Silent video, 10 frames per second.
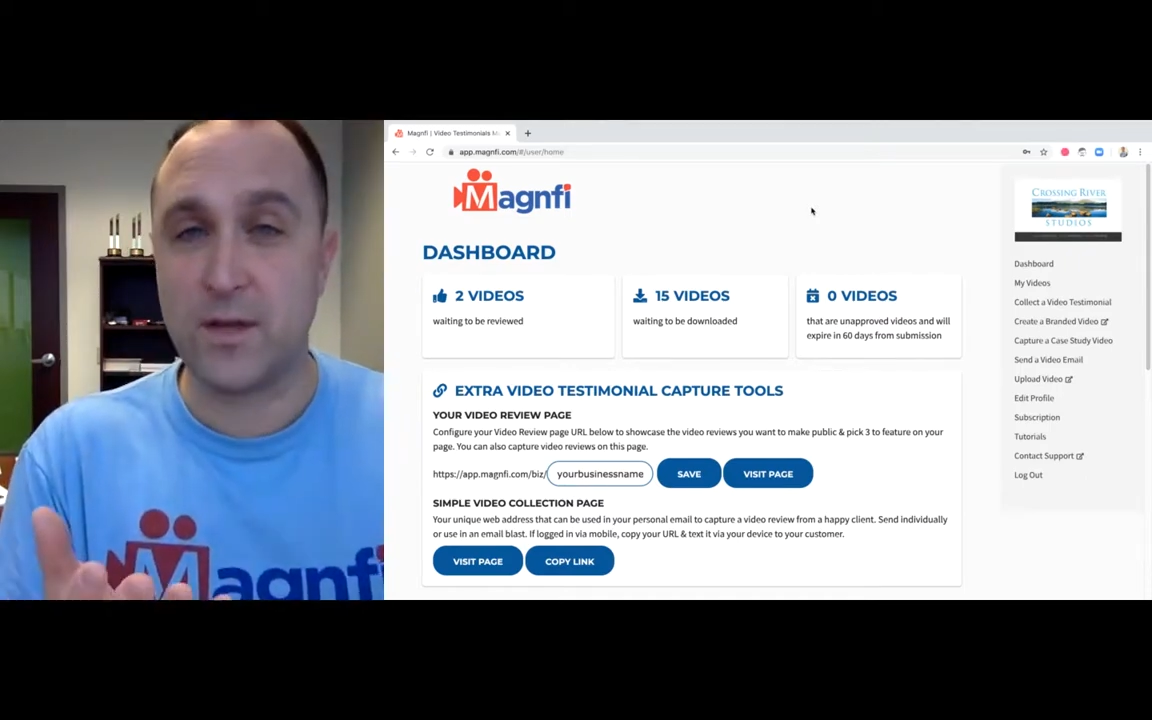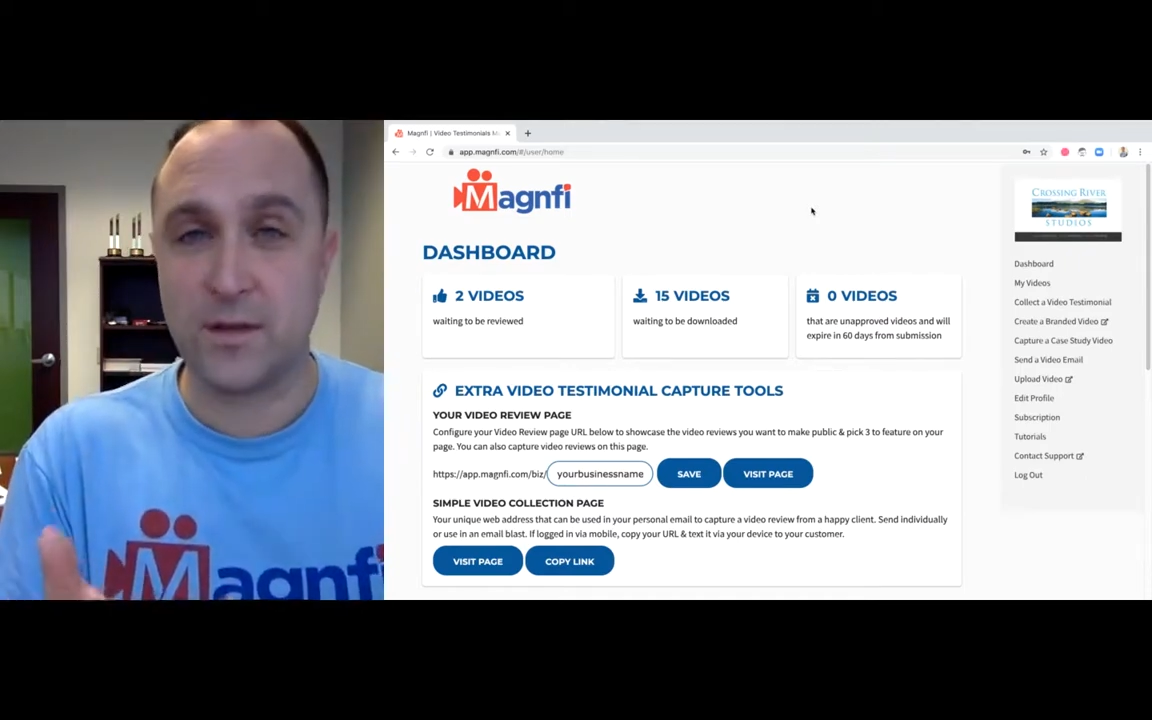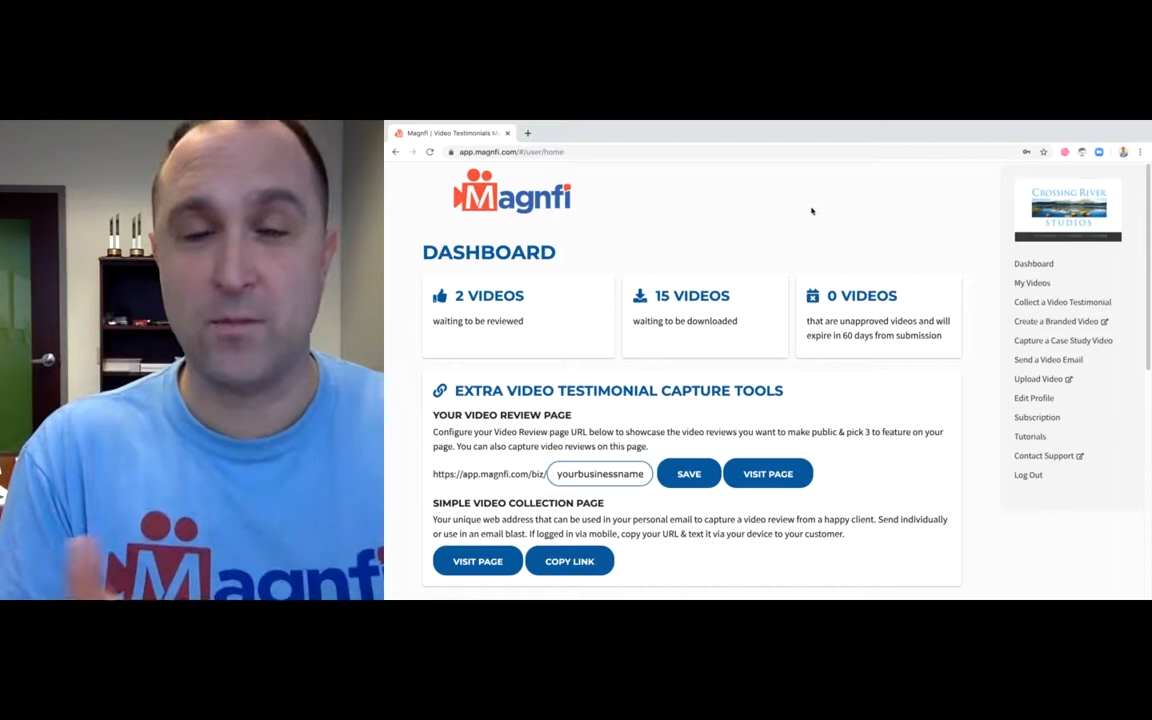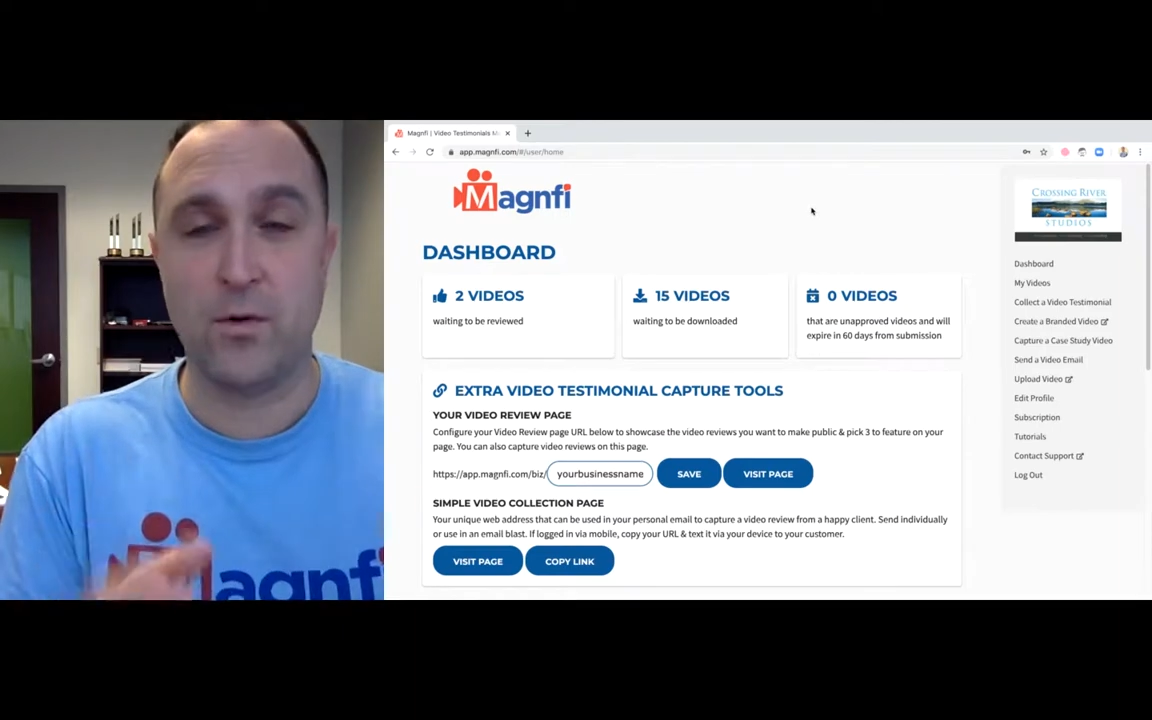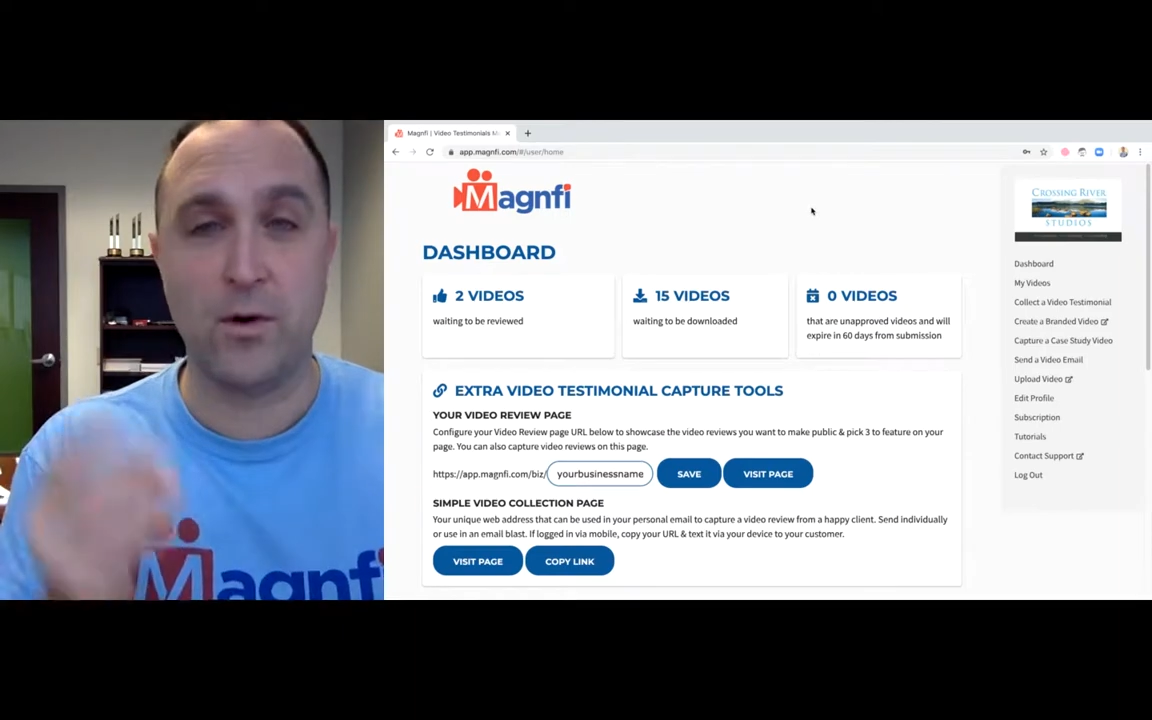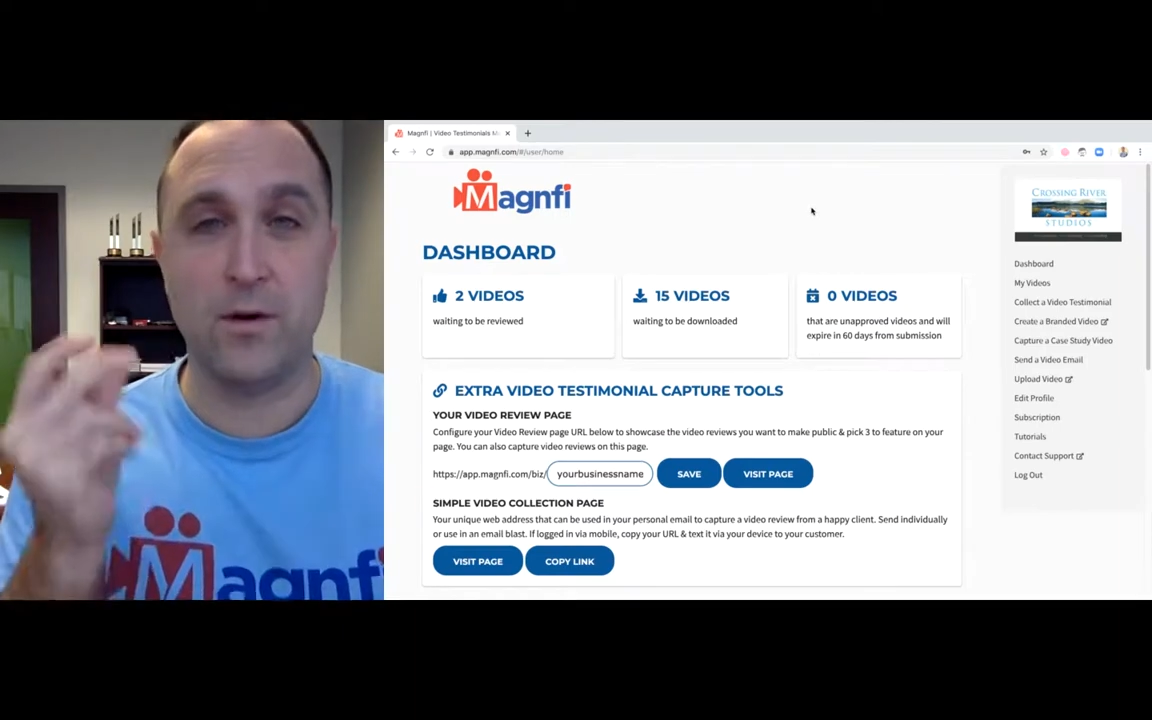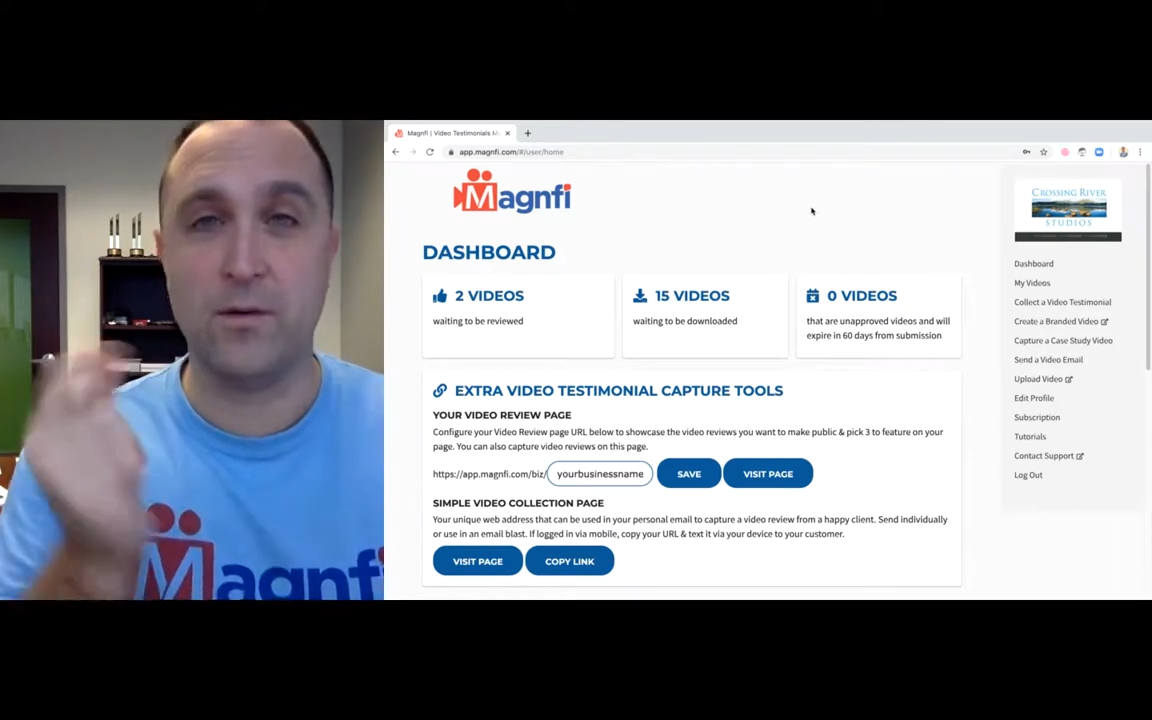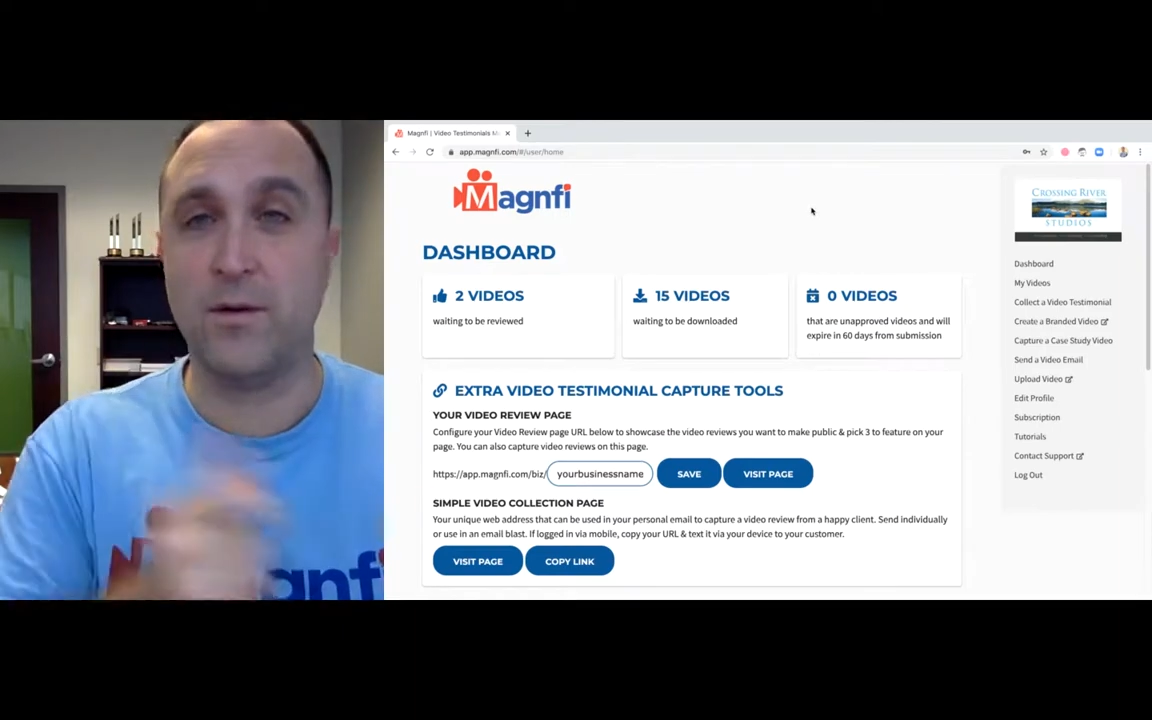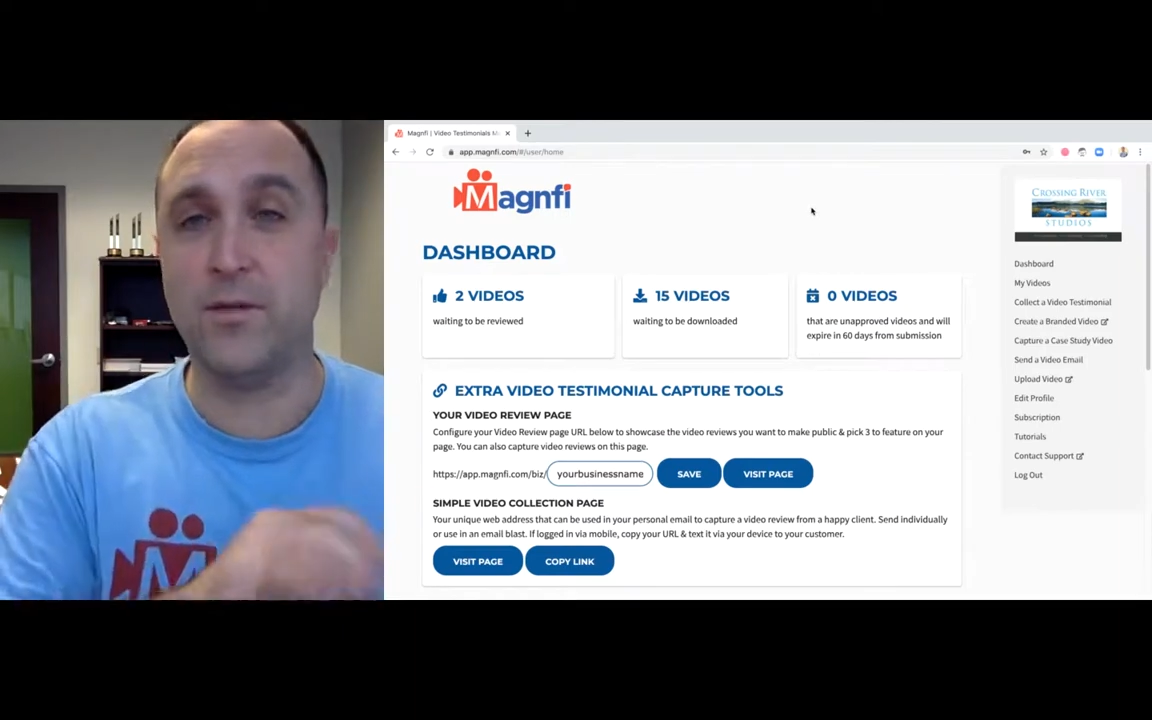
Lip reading: testimonial,